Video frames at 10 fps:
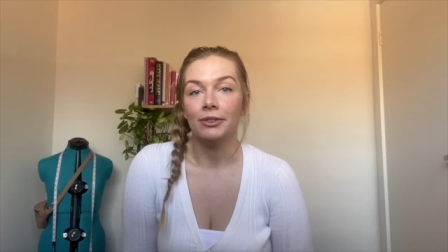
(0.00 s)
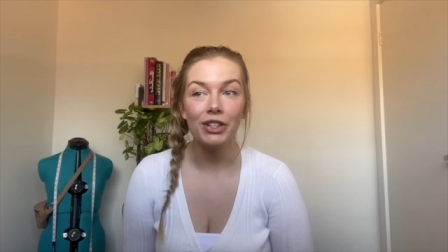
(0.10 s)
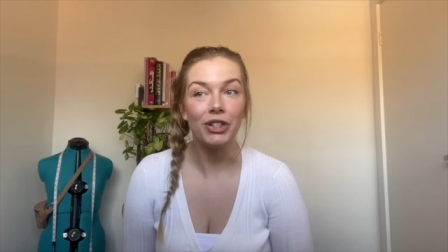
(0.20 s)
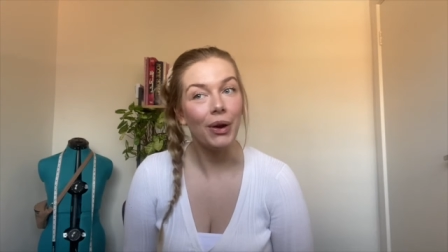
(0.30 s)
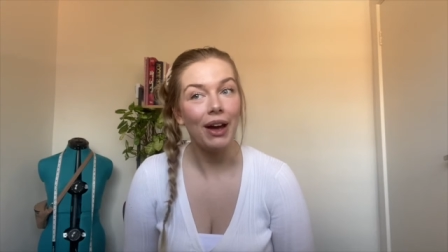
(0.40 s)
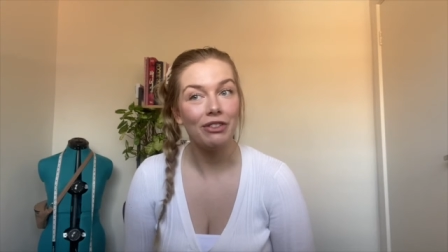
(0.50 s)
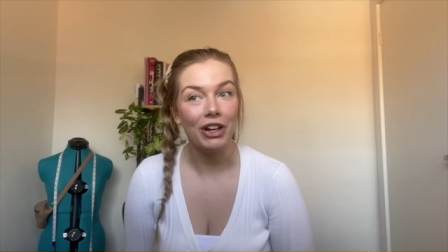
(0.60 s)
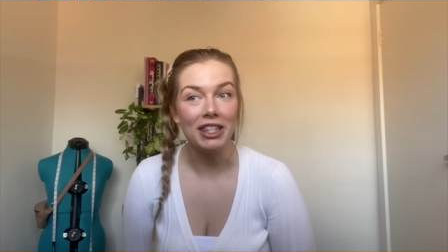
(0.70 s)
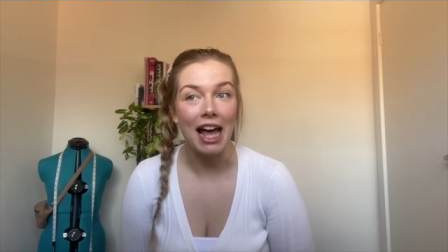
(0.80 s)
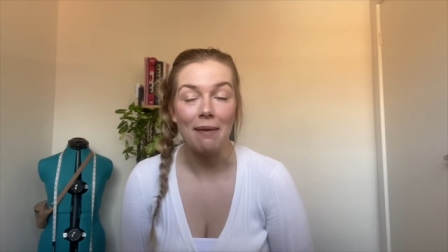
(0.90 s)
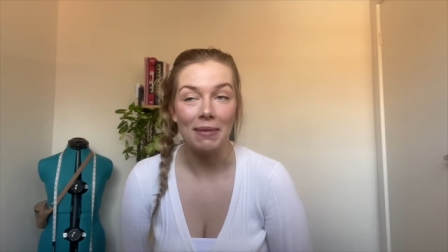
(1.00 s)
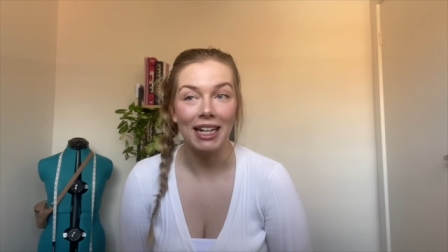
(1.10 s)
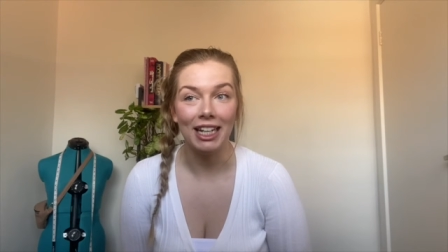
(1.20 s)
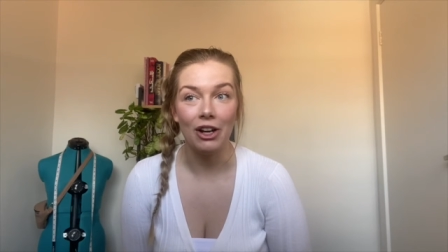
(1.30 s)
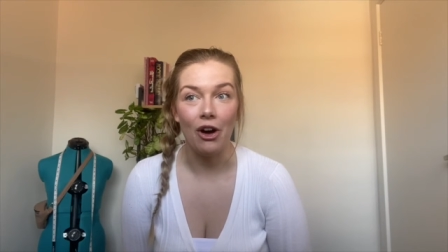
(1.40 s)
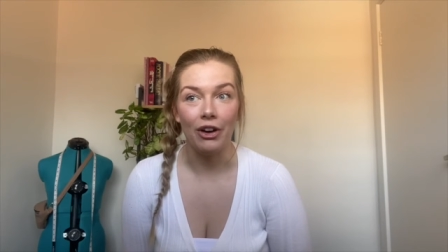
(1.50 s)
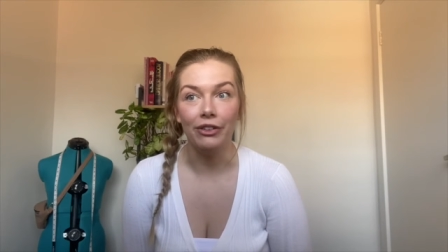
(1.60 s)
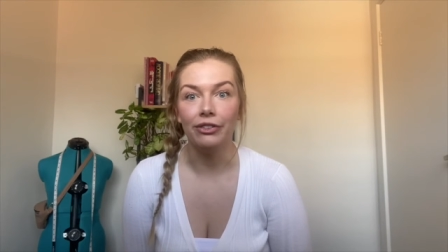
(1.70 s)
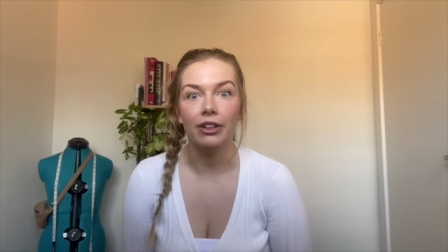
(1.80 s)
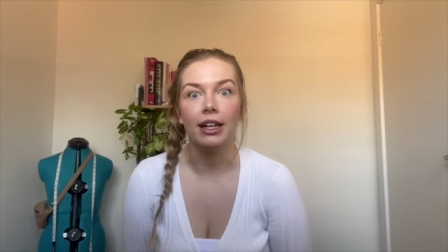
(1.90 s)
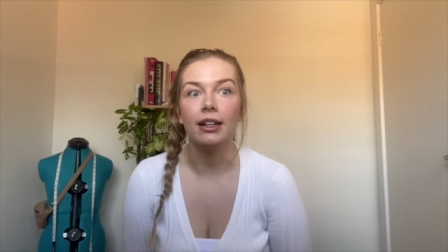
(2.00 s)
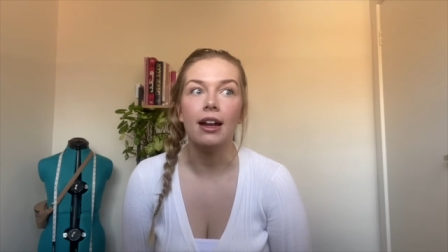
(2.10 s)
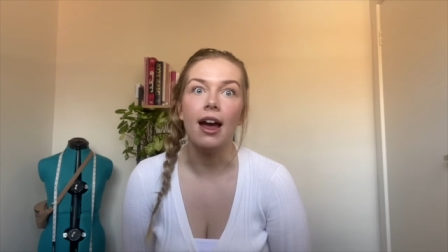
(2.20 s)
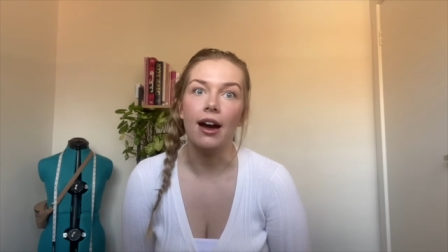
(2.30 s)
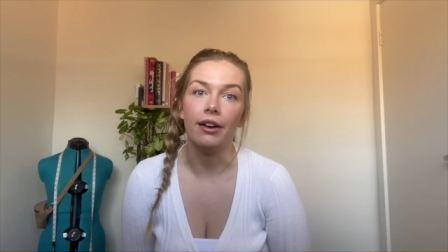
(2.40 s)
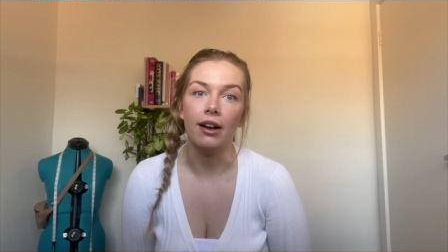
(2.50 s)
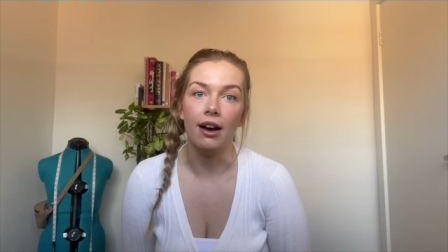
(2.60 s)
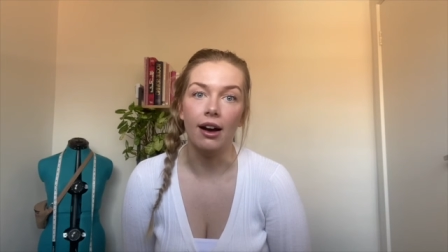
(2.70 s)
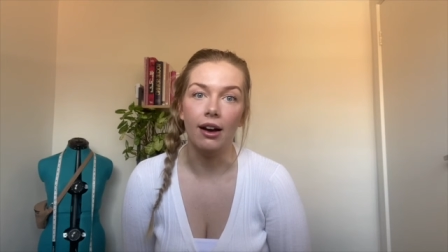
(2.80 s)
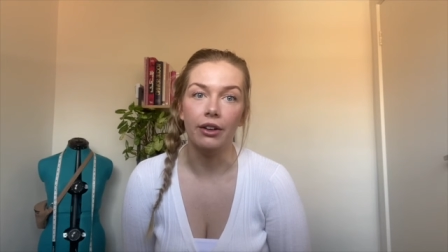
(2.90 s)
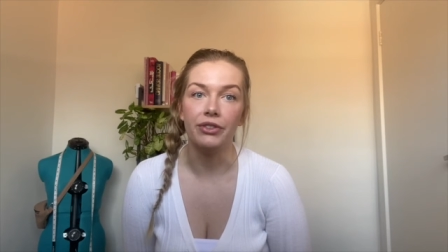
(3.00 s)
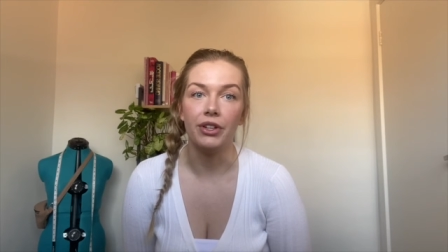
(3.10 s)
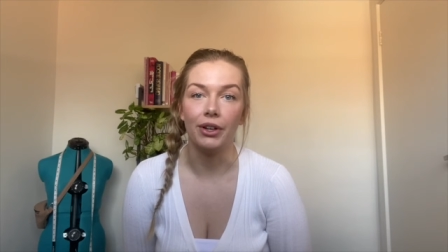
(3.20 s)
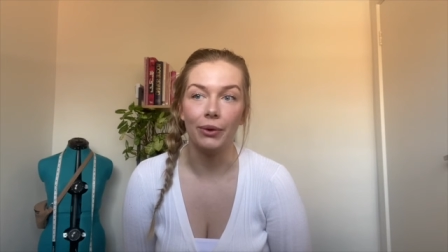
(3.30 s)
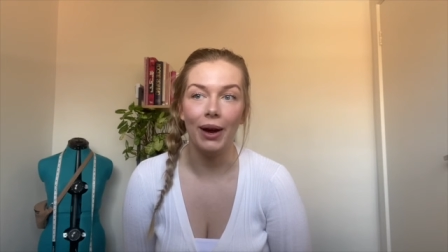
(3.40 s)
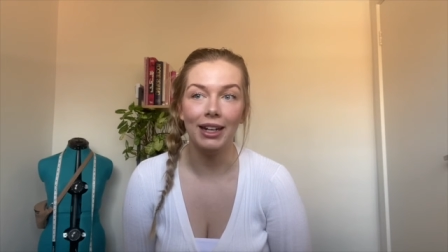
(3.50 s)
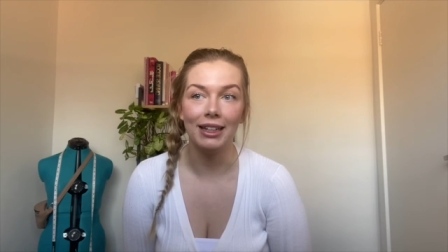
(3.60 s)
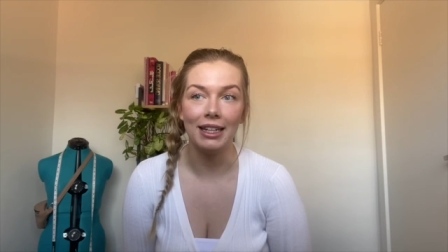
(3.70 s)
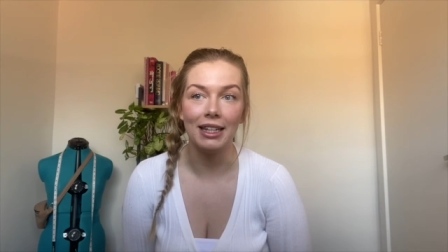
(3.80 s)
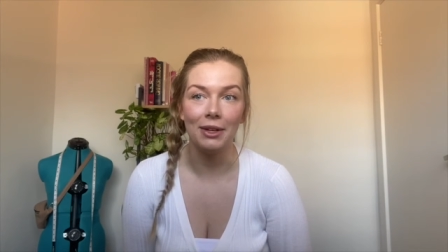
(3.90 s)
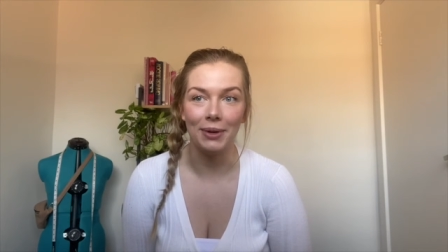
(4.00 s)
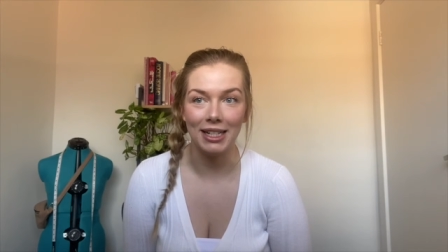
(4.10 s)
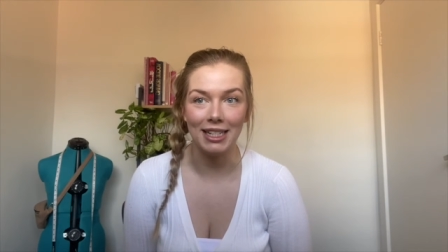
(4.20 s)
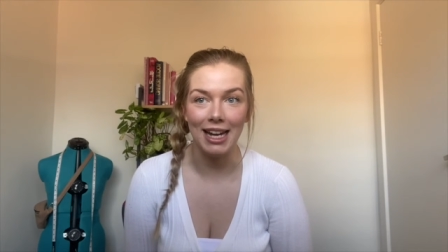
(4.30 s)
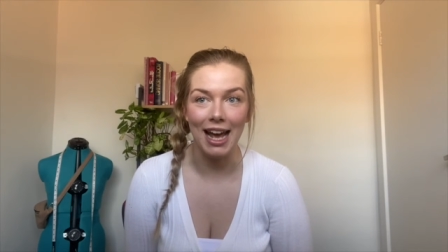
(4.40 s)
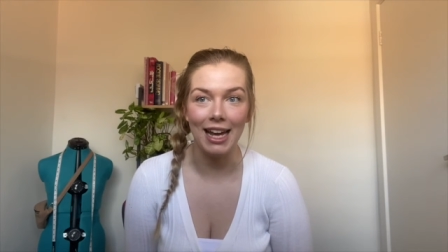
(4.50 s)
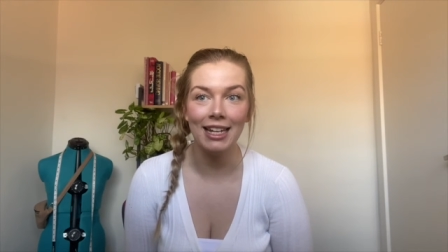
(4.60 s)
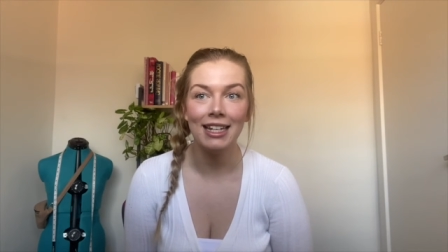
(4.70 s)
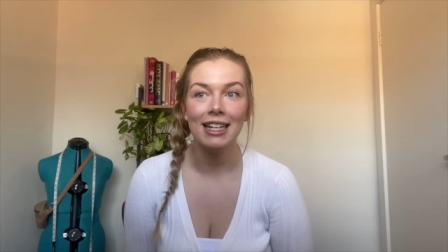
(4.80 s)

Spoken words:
So I've got that meeting on for like an hour and a half, so quite a lengthy one today.